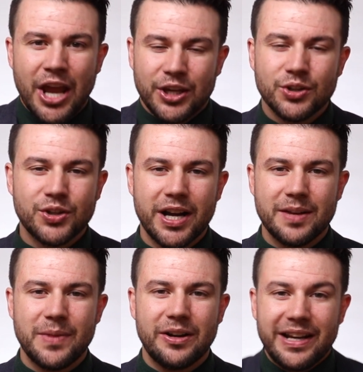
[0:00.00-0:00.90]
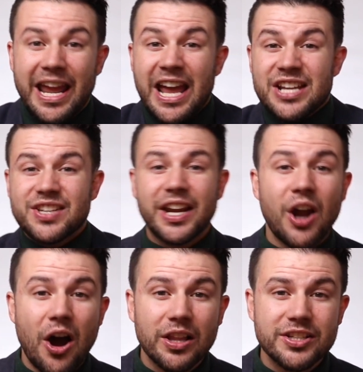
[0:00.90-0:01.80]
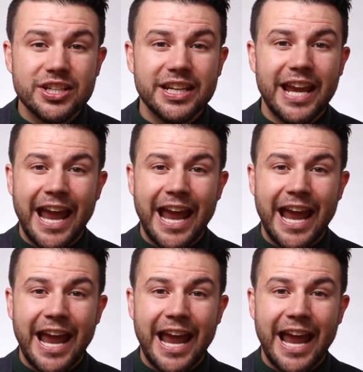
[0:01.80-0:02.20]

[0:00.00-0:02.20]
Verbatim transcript: You're trying to marry psychology